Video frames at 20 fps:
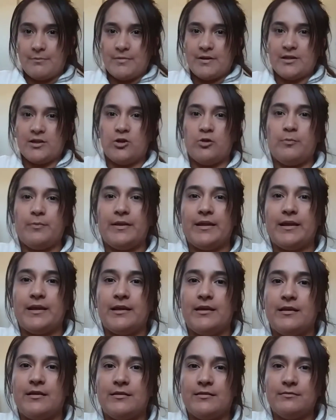gonna open it,
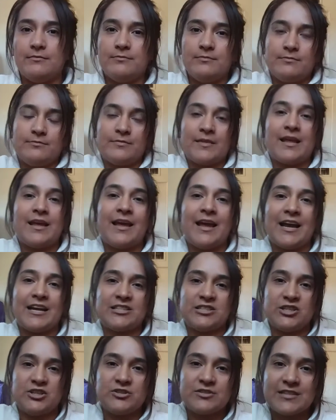and
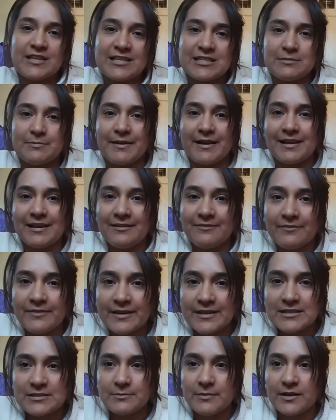excuse that smiley
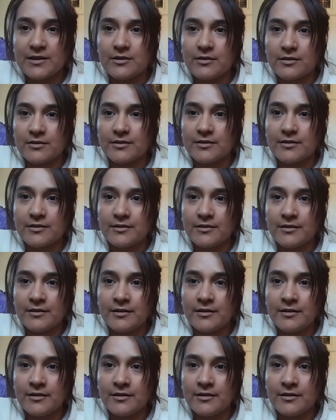face, my daughter